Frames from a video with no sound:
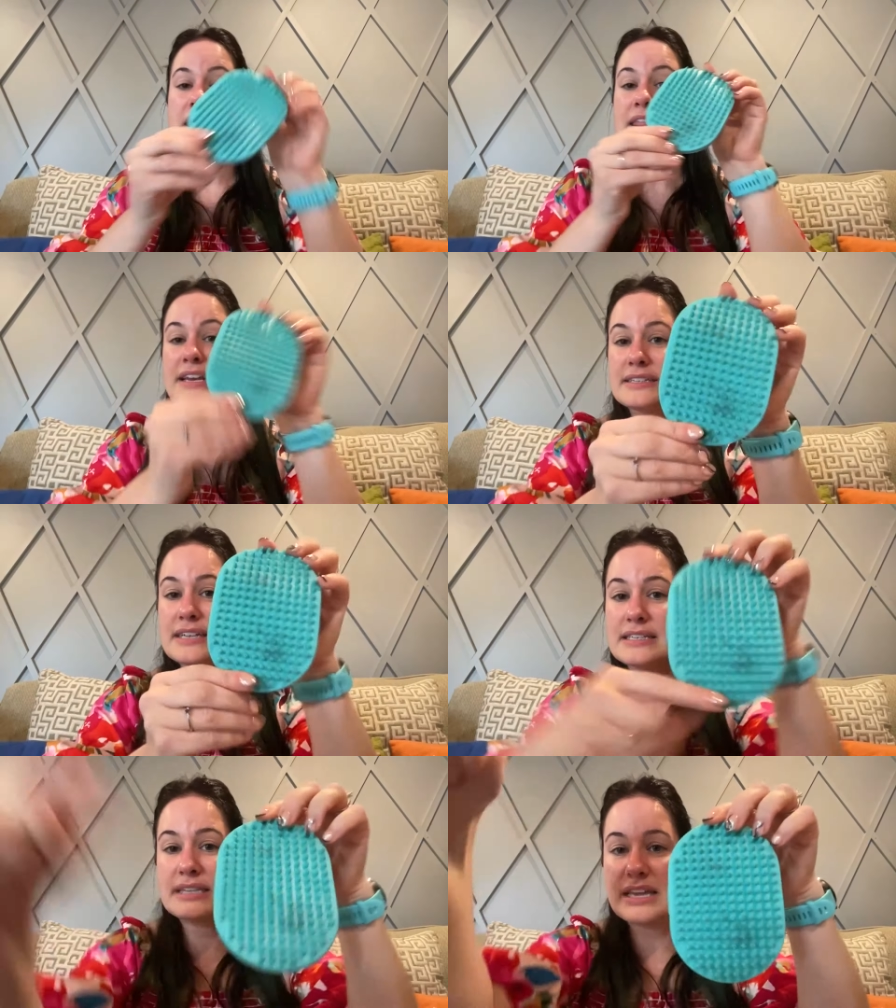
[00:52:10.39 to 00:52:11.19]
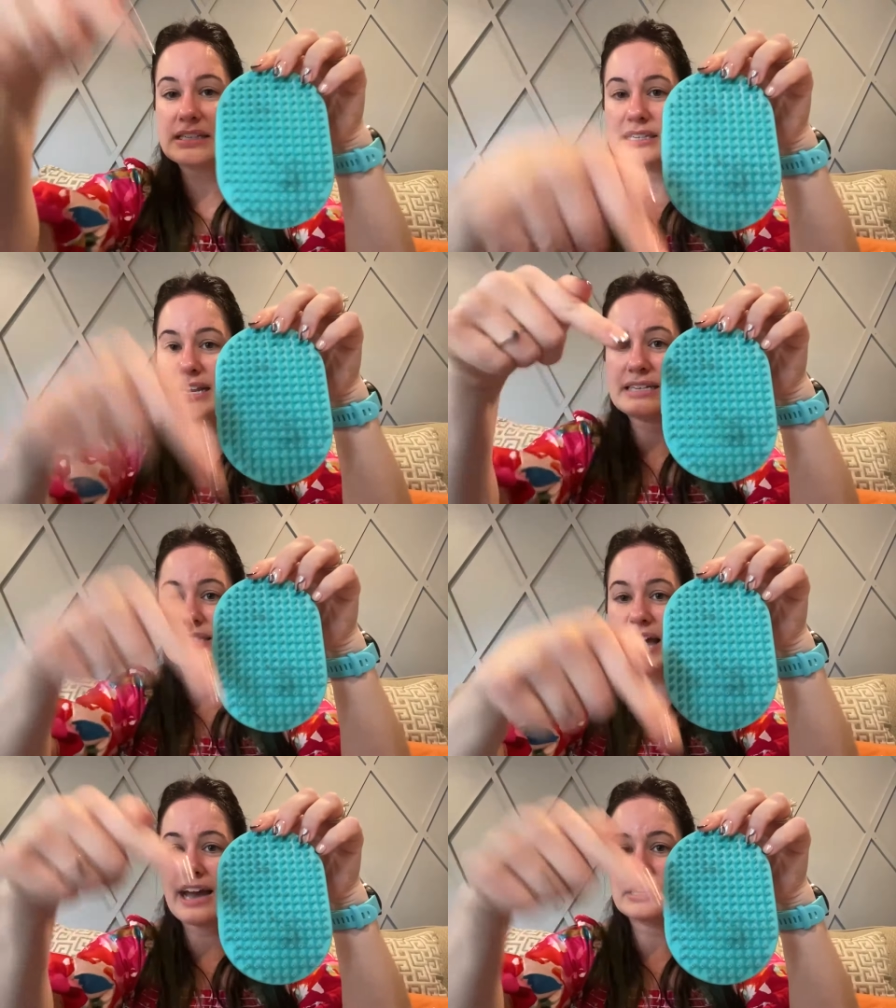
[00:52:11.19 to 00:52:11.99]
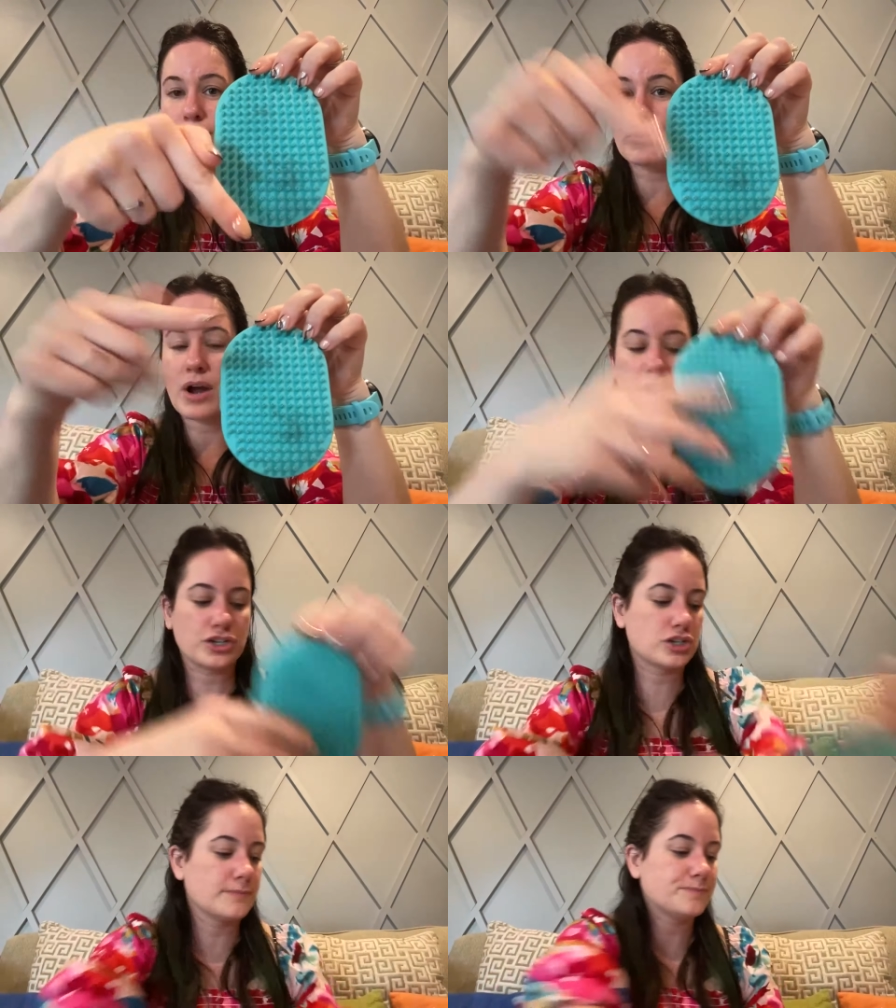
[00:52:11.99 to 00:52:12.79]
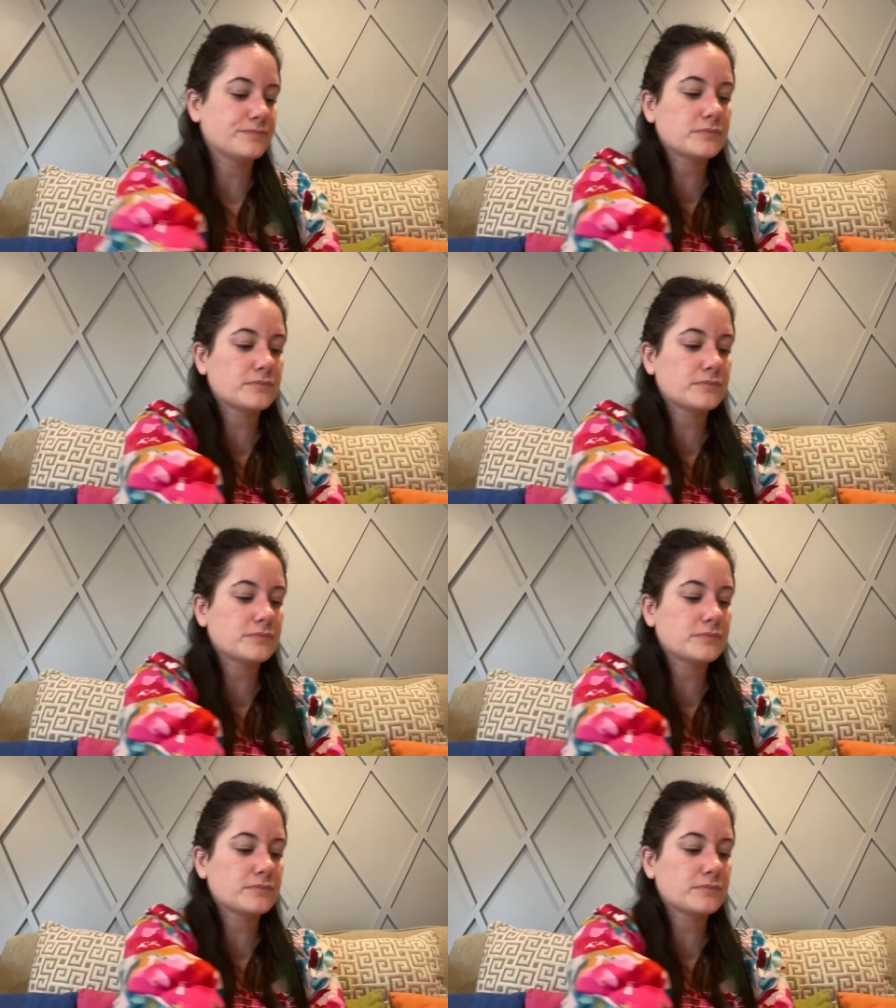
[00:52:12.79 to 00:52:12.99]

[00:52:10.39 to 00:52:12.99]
This is this exact brush.